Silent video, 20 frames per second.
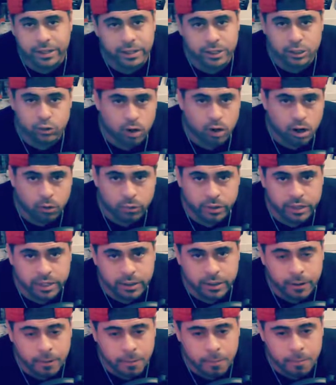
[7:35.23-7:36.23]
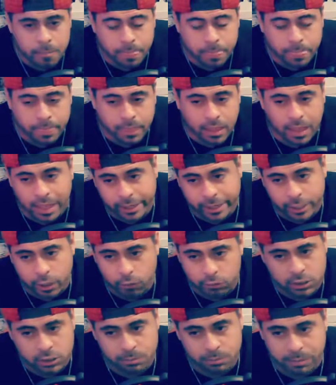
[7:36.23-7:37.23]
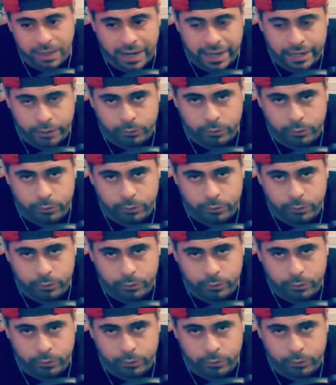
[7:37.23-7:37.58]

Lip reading: wrong with it, I can always just buy it and